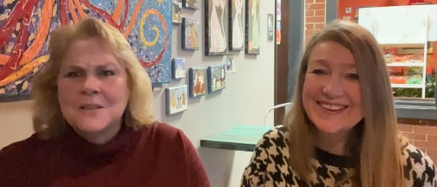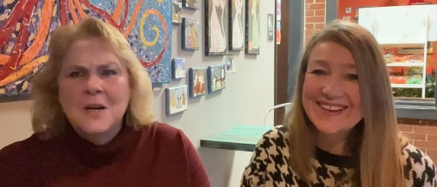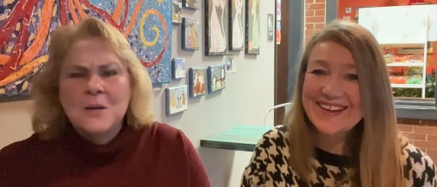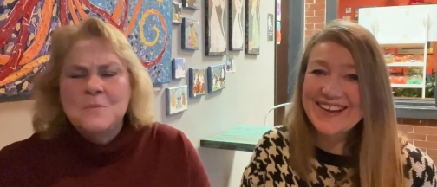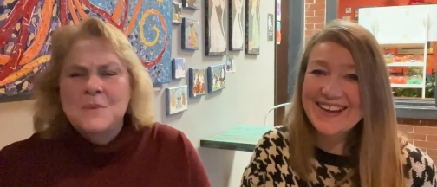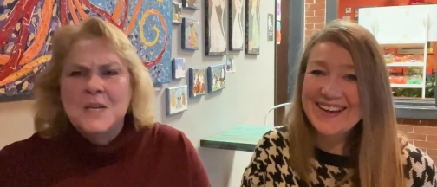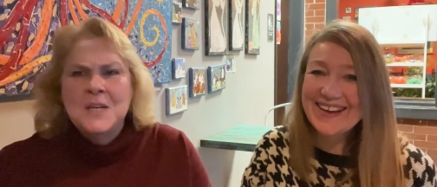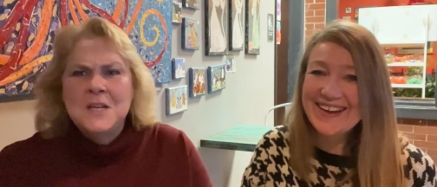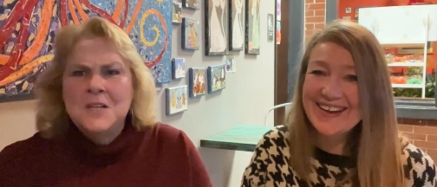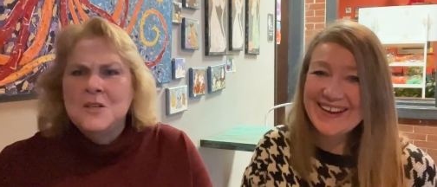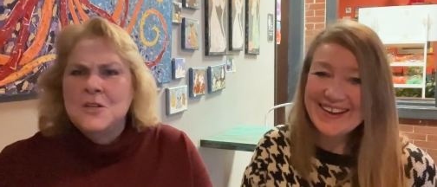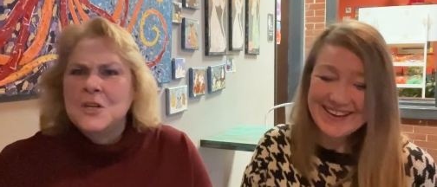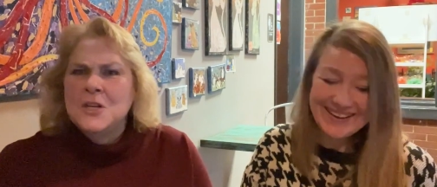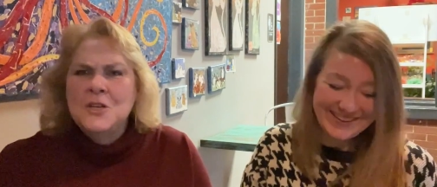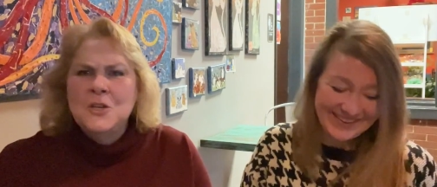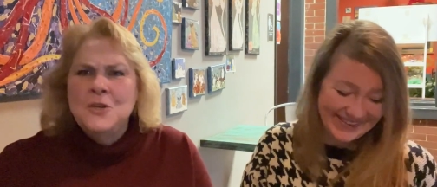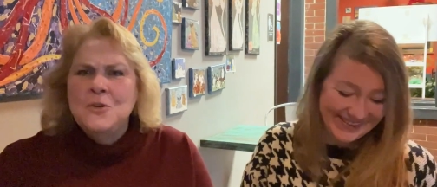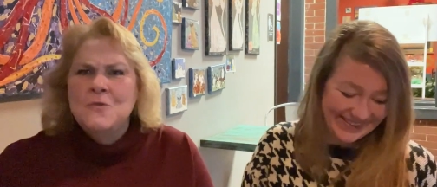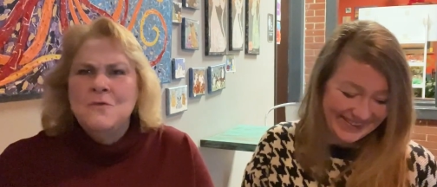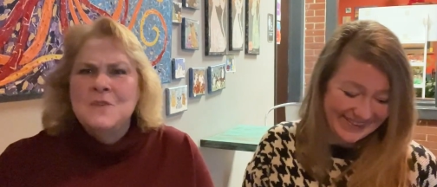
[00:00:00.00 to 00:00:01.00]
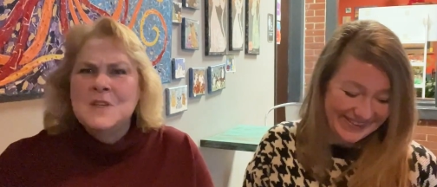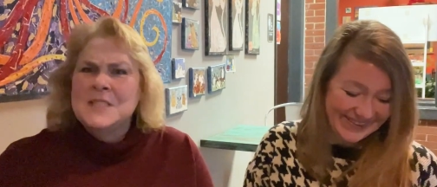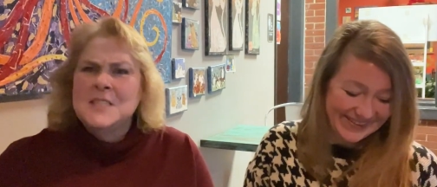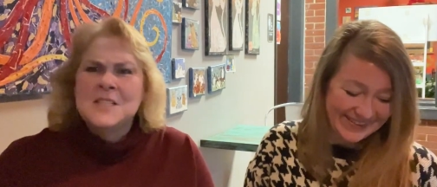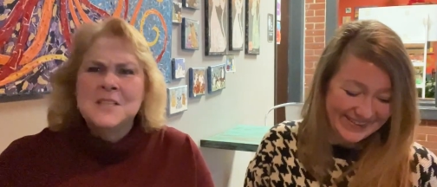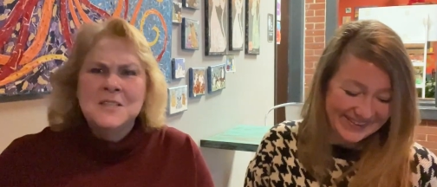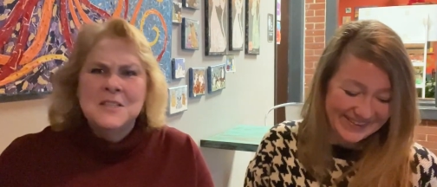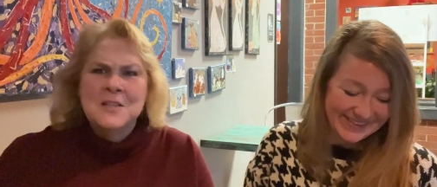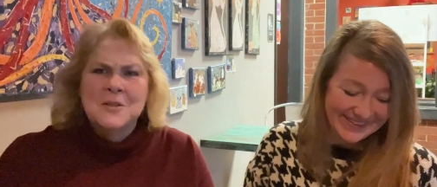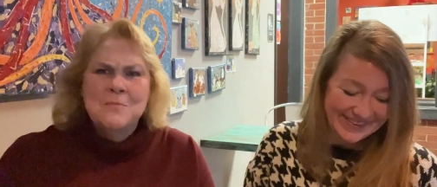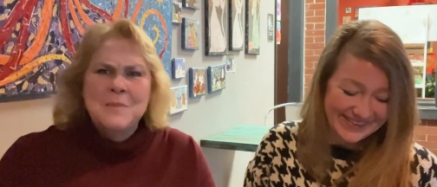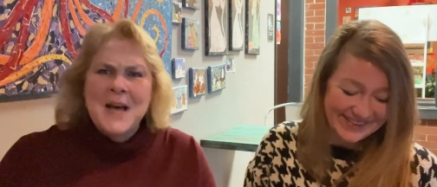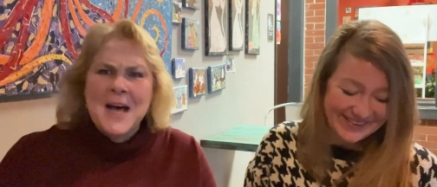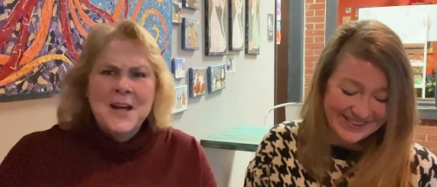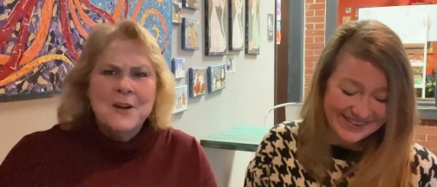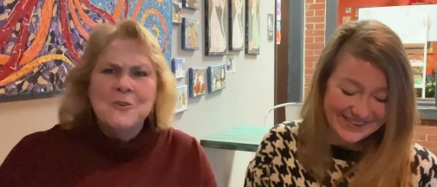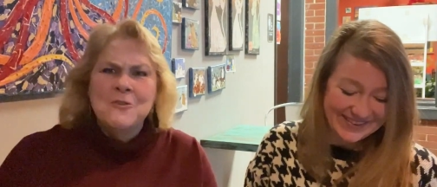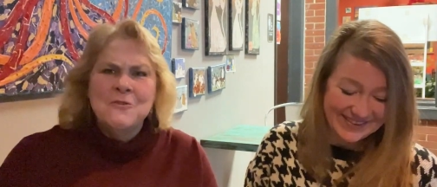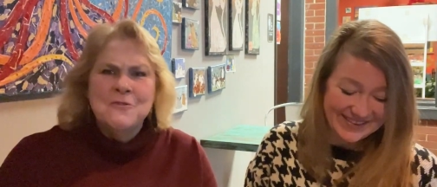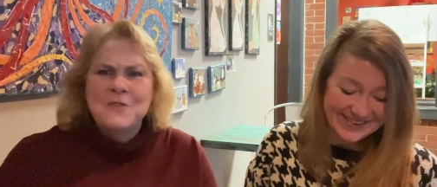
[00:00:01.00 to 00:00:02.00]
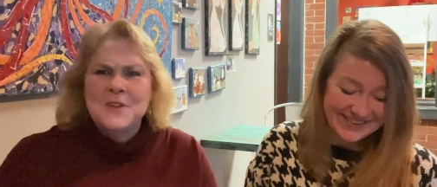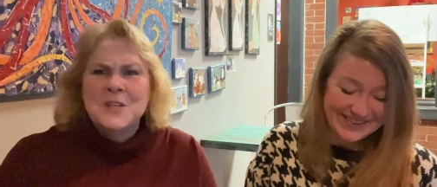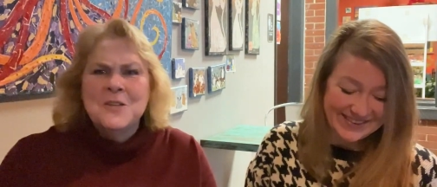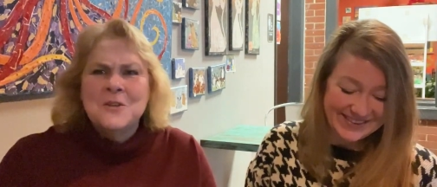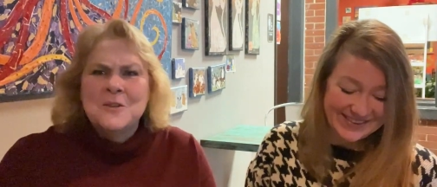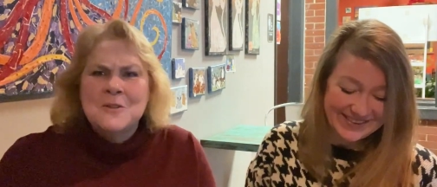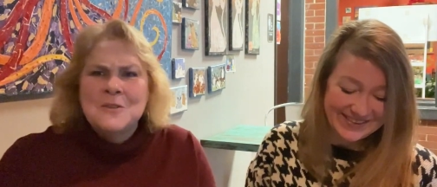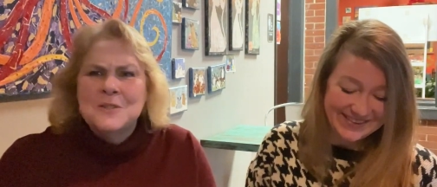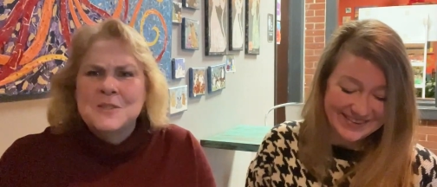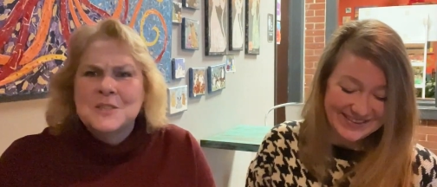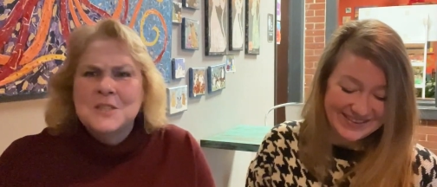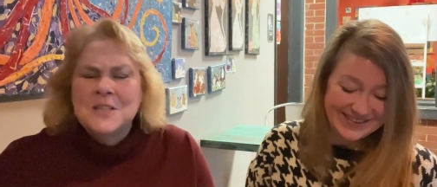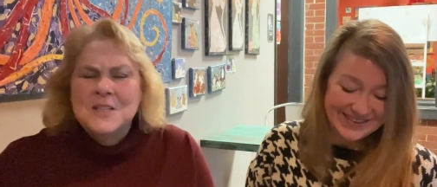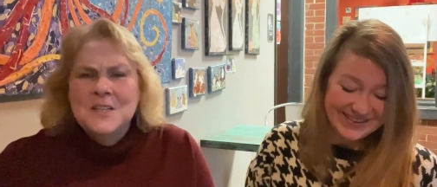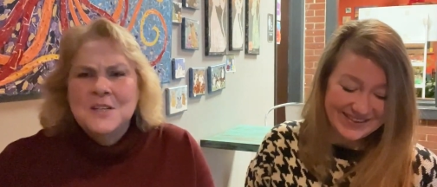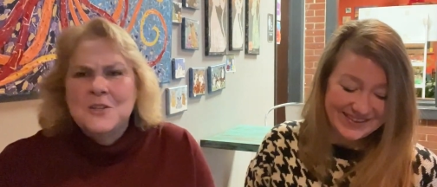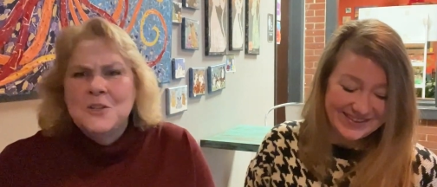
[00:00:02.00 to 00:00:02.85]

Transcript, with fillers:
Speaker 1: I mean, you visit the battlefield,